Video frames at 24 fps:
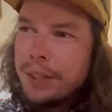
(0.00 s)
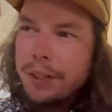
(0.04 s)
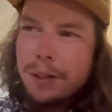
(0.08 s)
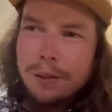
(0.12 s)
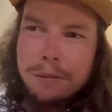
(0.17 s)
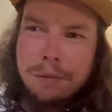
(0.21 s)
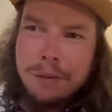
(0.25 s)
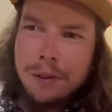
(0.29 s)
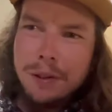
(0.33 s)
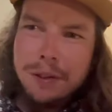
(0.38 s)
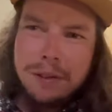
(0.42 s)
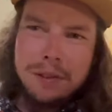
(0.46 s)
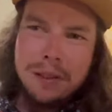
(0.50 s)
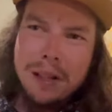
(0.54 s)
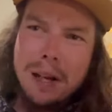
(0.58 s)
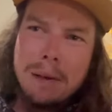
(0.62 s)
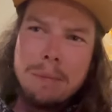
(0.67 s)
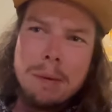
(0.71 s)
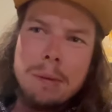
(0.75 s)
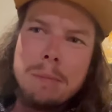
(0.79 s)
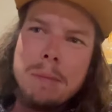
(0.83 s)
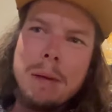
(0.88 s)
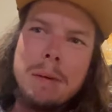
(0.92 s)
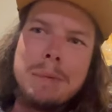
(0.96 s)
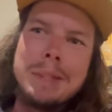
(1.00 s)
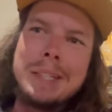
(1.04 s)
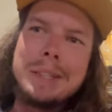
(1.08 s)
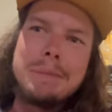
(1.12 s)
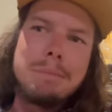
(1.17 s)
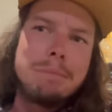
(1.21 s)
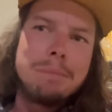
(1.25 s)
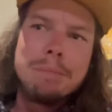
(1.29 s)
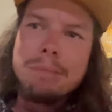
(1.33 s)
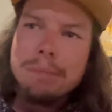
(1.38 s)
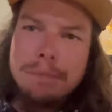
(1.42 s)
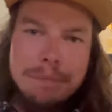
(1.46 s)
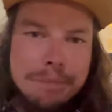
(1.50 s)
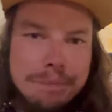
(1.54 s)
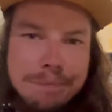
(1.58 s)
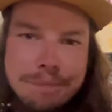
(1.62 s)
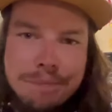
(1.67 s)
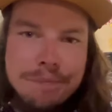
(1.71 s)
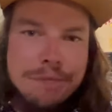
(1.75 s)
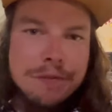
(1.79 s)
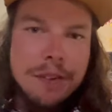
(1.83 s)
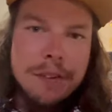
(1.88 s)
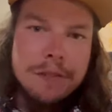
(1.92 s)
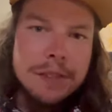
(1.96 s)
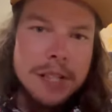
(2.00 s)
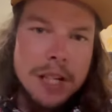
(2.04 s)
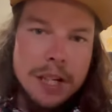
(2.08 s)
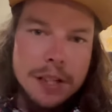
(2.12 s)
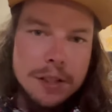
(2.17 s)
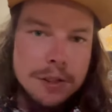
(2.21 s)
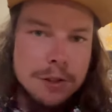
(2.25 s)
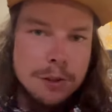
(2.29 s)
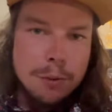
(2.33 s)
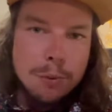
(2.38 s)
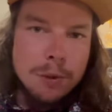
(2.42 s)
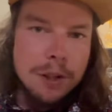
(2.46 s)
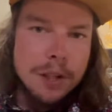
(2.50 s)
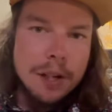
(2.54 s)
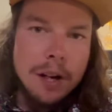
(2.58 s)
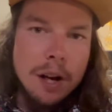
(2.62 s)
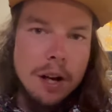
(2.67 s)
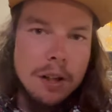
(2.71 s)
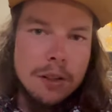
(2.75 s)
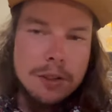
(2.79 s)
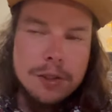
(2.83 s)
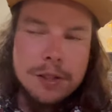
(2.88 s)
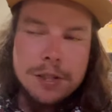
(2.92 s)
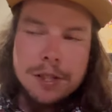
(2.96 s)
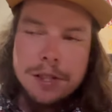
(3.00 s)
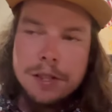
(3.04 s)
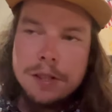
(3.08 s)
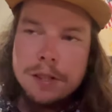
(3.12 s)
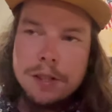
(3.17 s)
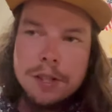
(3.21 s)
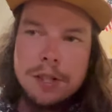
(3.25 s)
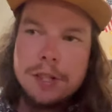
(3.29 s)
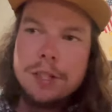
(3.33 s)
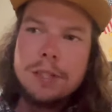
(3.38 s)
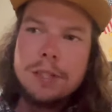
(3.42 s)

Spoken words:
for an alignment maybe $15, $20, just